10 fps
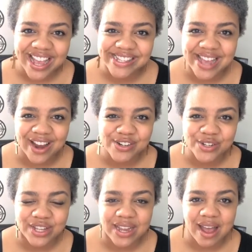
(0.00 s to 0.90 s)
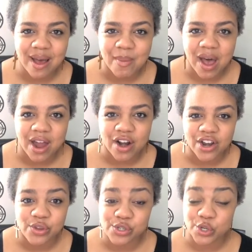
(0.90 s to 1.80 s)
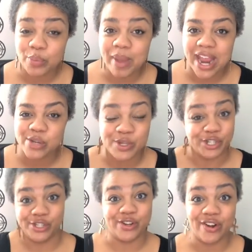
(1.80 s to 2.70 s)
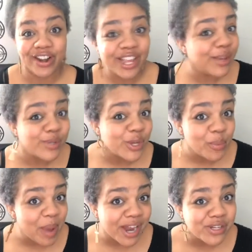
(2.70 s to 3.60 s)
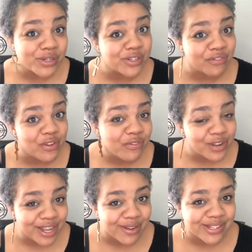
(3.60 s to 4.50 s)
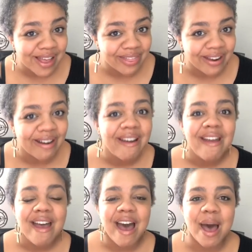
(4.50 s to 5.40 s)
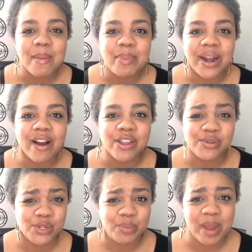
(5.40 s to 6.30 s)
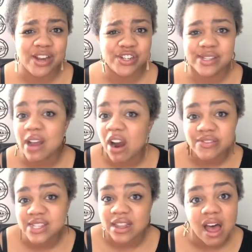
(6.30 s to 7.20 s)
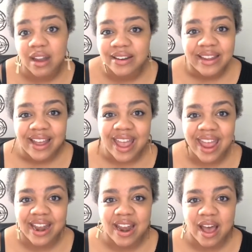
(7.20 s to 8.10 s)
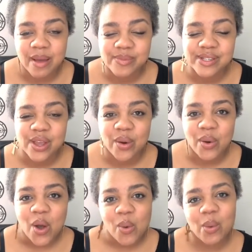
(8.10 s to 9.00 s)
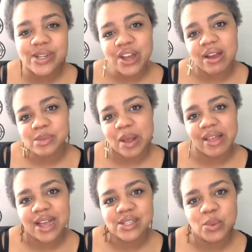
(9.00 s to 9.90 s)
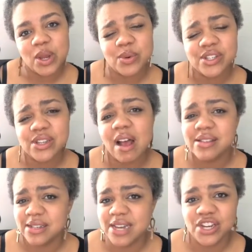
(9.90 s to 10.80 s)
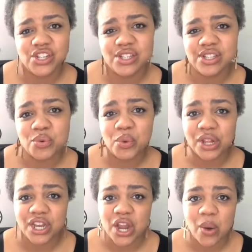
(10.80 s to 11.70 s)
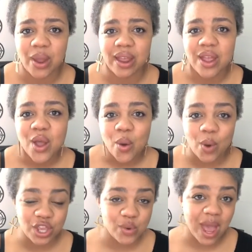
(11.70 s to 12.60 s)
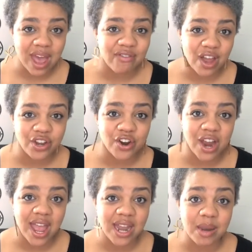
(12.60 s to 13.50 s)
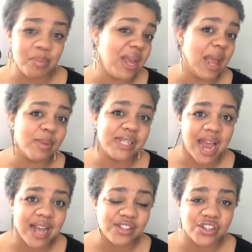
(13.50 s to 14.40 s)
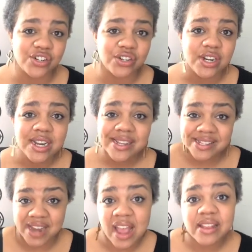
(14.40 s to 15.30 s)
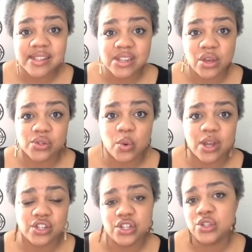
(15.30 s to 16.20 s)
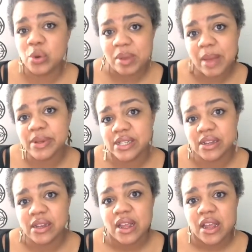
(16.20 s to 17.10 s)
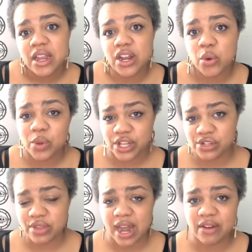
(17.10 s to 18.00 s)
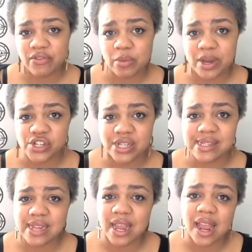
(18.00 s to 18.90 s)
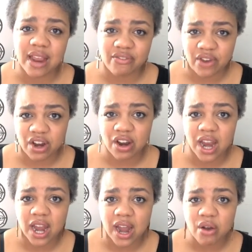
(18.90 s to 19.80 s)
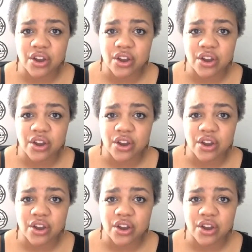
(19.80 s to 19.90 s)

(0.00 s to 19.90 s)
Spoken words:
it's actually on our YouTube page. We just started a YouTube page. There's a few videos on there, but our YouTube page is CARVE Salon. And so what we talked about last week was consultations and really knowing what you have on your head and being able to ask your stylist those questions, or be able to, you know, really do that information seeking and figuring it out